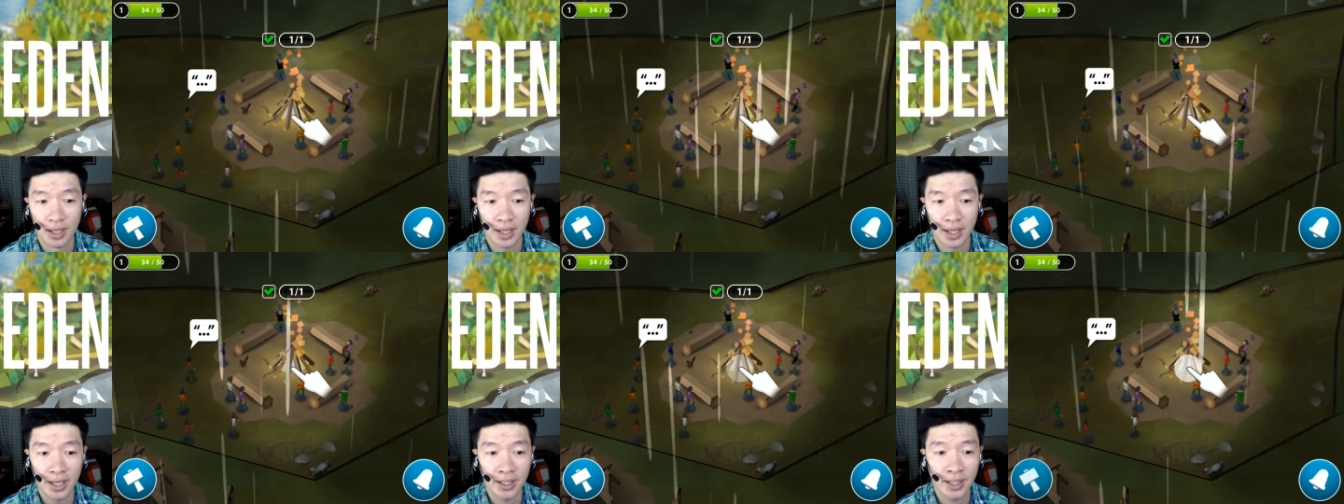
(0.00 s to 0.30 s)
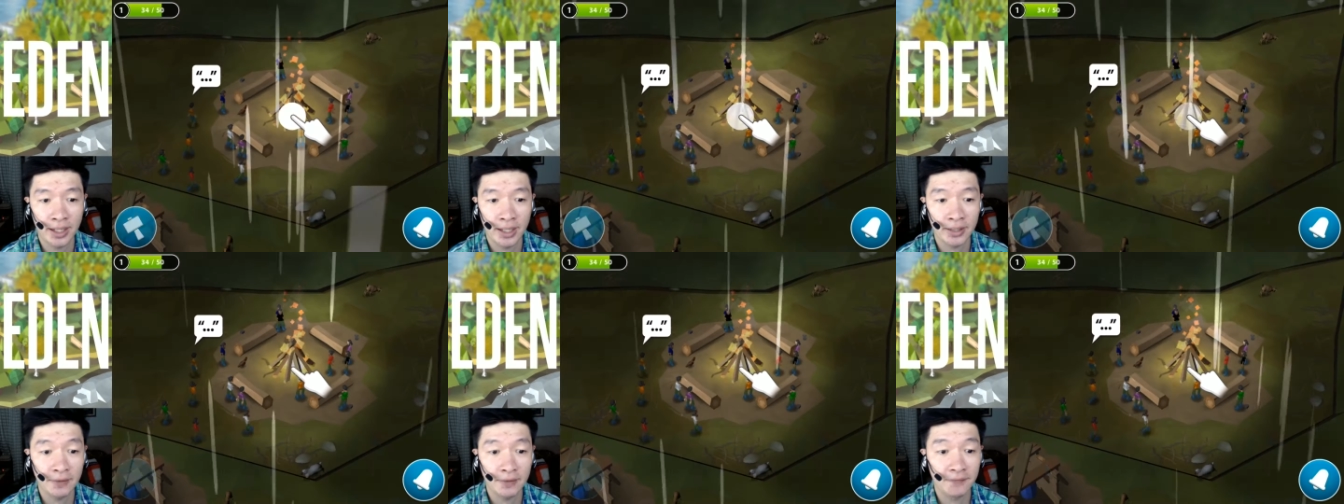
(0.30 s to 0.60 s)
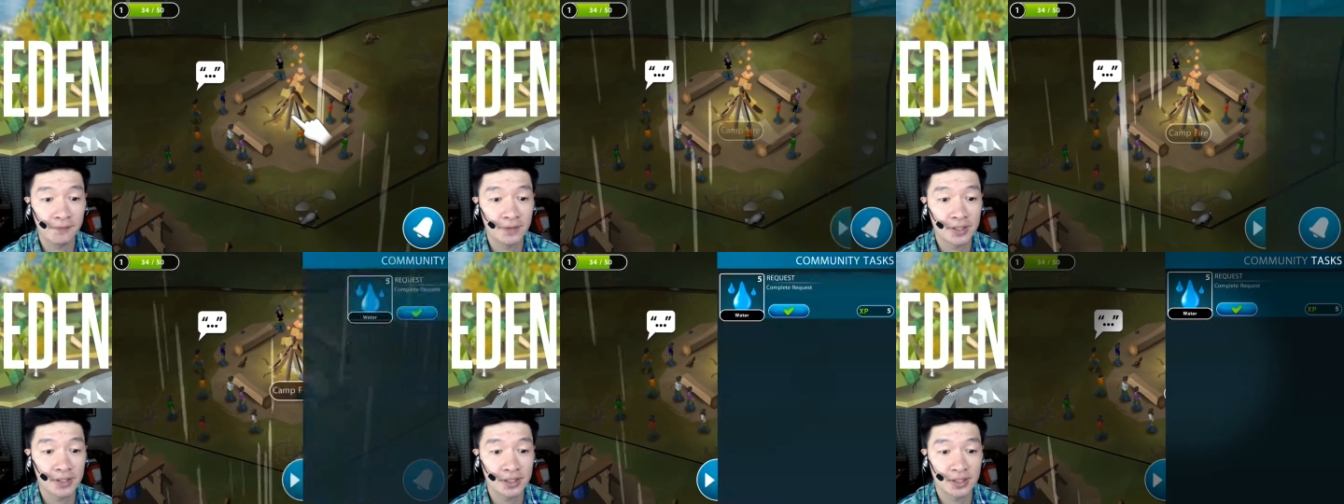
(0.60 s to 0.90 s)
And then the
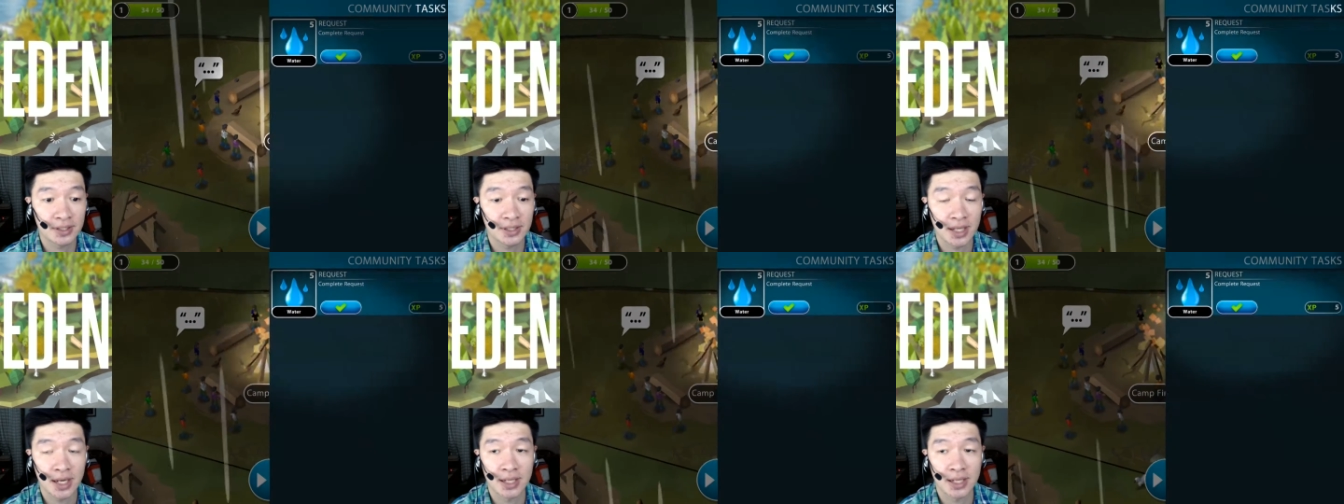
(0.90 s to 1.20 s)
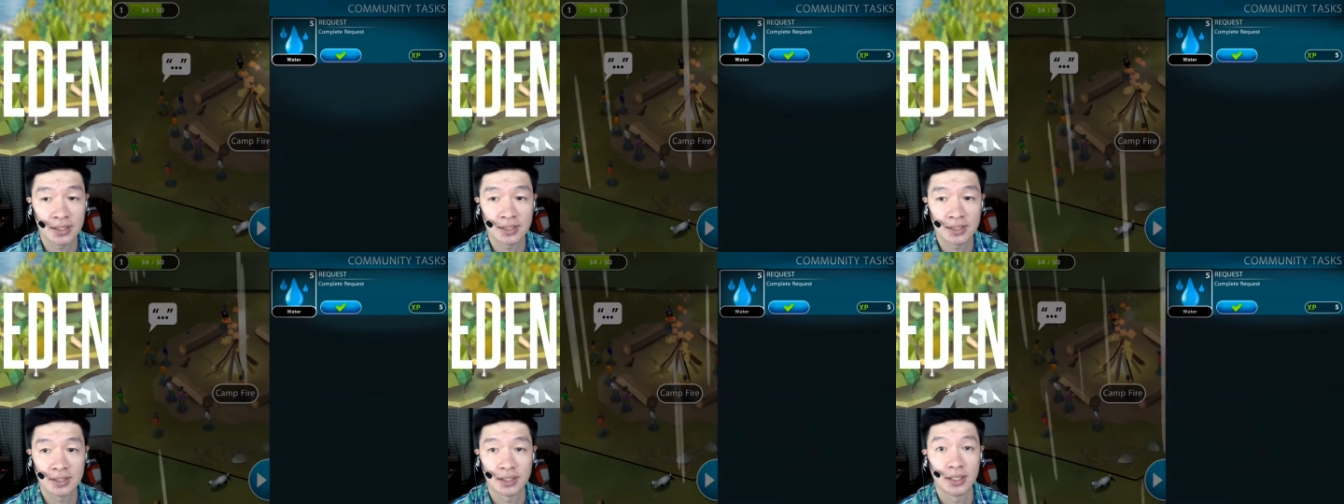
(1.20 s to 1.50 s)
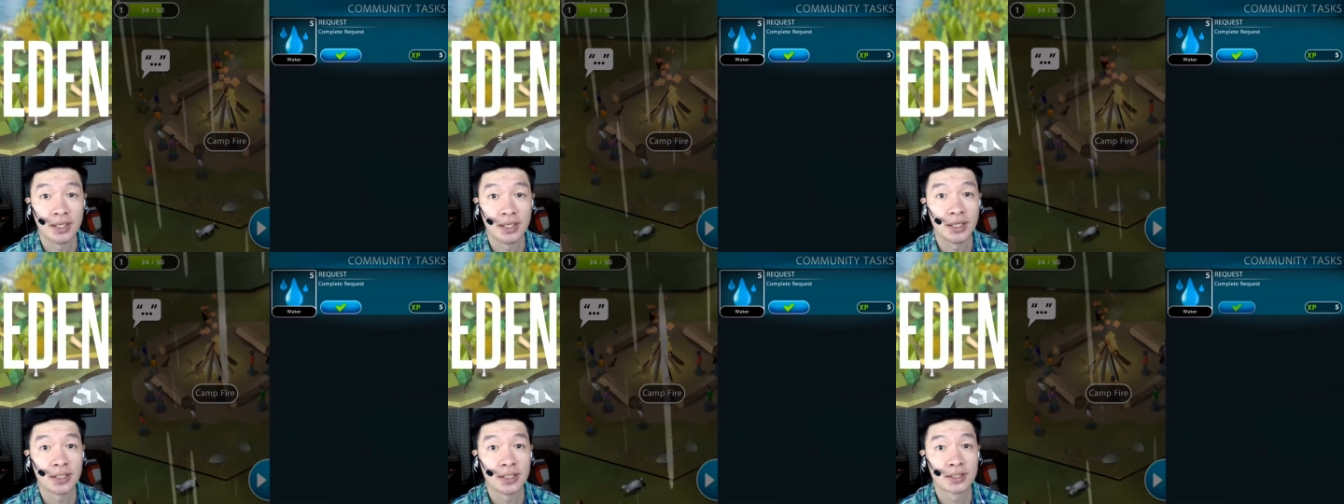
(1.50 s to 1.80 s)
first task
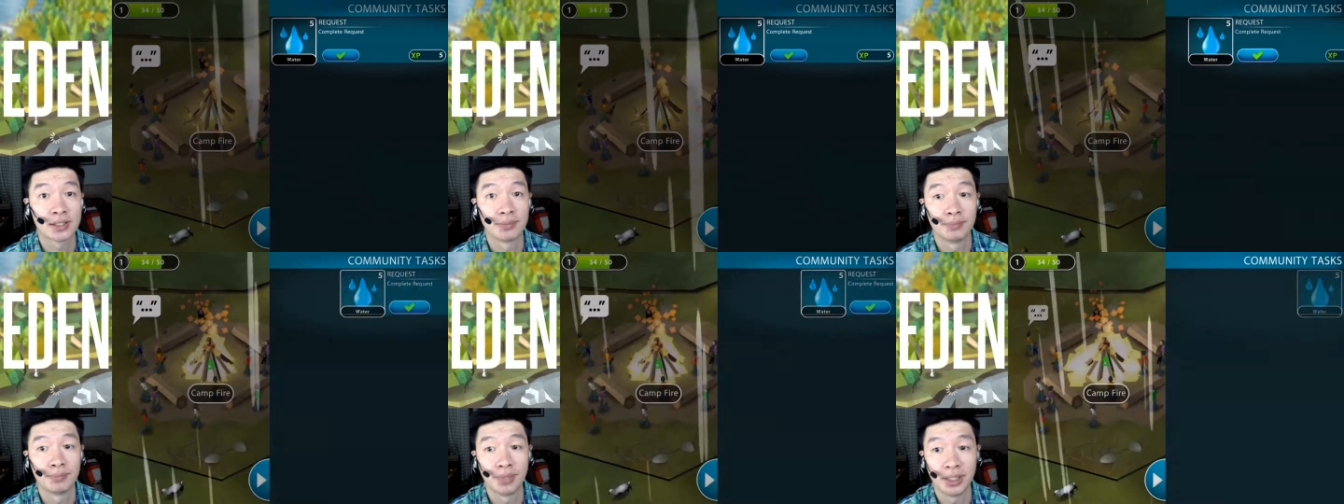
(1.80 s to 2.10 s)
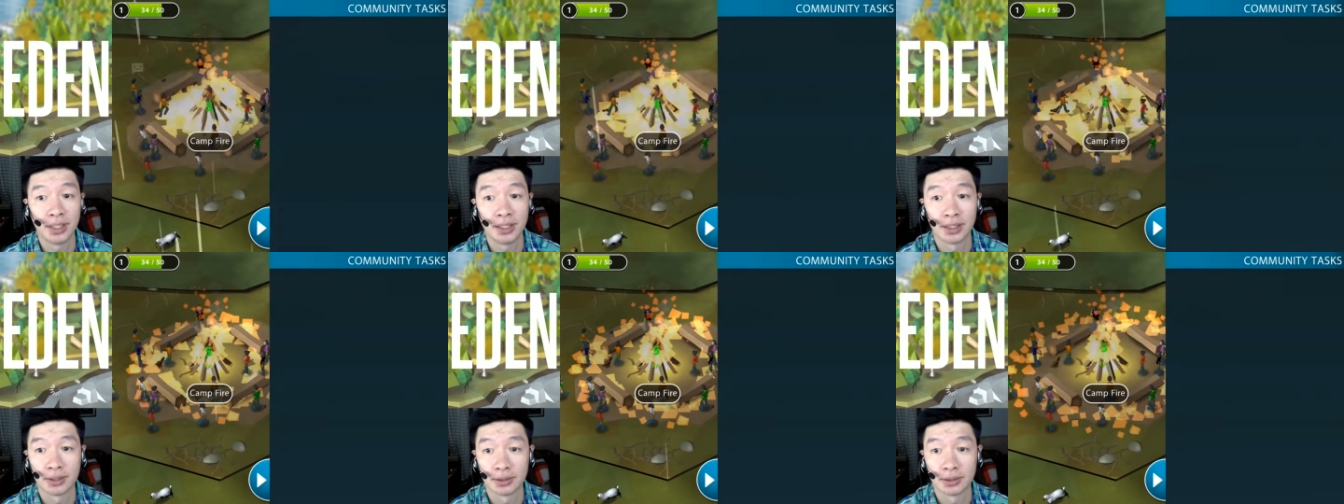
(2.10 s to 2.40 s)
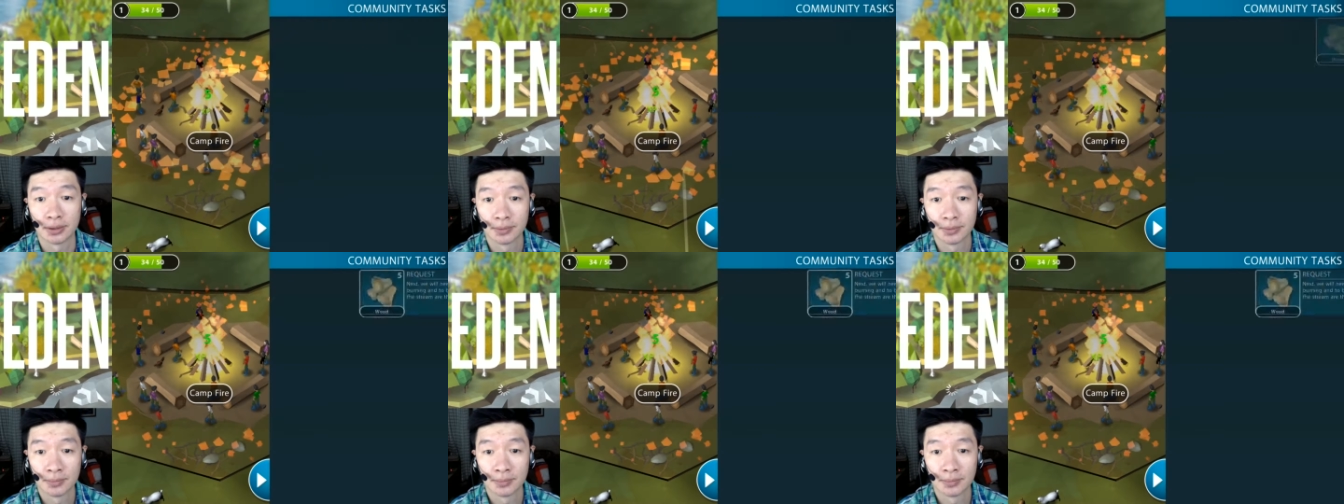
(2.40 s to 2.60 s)
is completed.